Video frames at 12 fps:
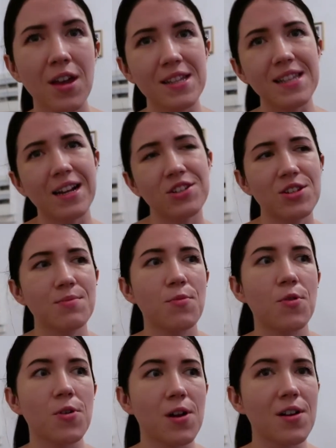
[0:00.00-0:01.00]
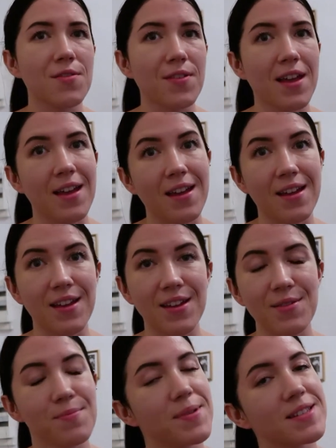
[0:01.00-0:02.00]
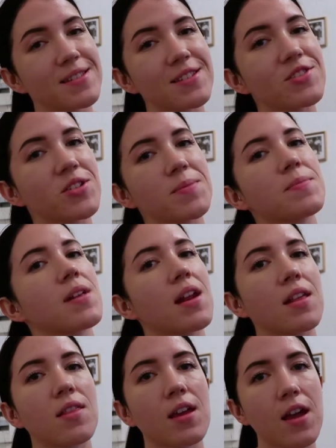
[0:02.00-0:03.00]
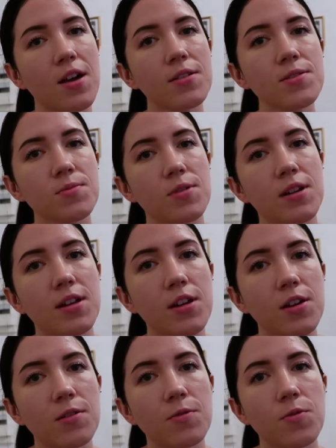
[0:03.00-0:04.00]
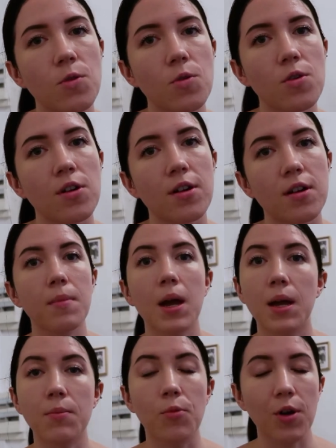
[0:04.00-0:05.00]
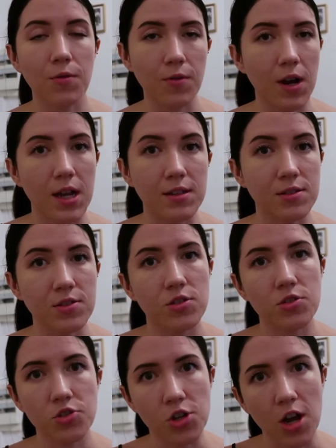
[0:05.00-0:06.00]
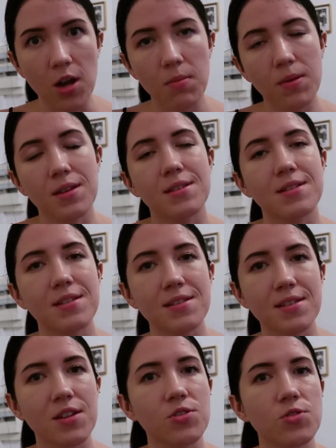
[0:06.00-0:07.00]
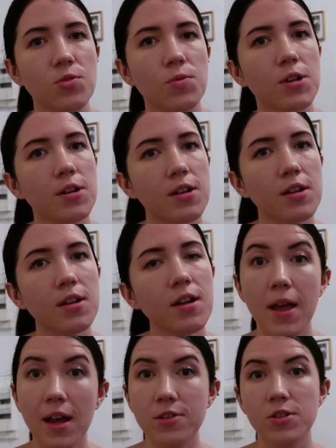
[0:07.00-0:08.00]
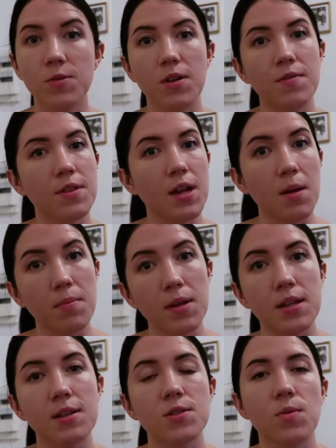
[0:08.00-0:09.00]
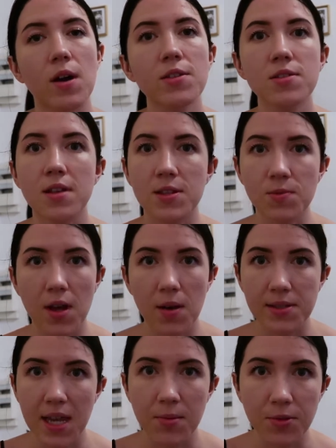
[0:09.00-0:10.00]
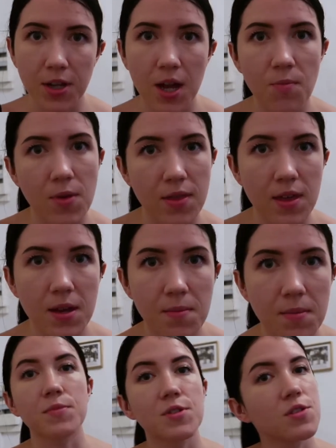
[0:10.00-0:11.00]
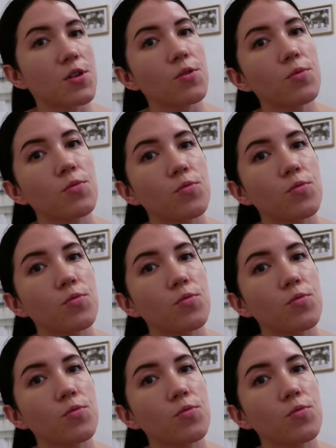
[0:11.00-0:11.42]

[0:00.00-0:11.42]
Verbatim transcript: It's actually more of a business trip than anything else. We're here for my boyfriend's job. He's an essential worker. I actually work for the company as well, so that's why I was able to come with him. So